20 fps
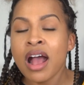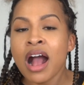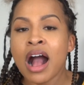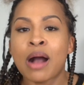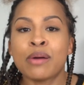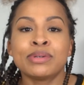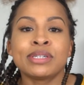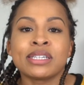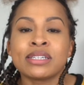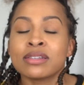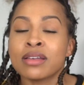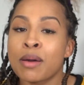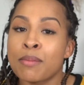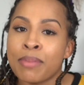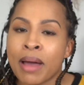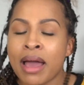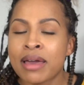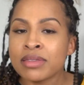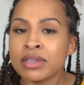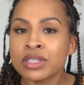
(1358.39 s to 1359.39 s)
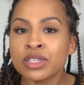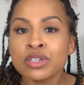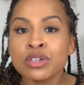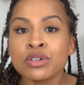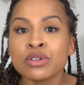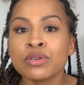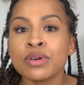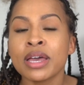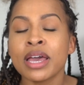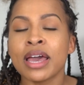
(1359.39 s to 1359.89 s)
I would just combine the
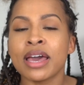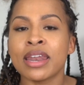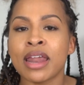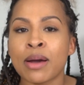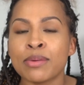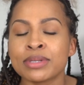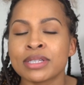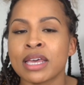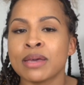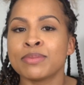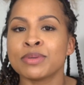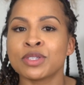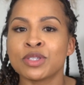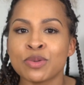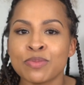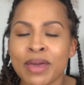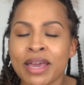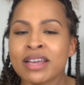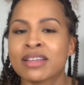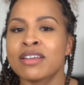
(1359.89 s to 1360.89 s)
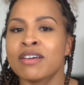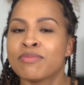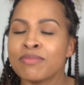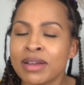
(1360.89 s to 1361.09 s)
two, and I was able to make enough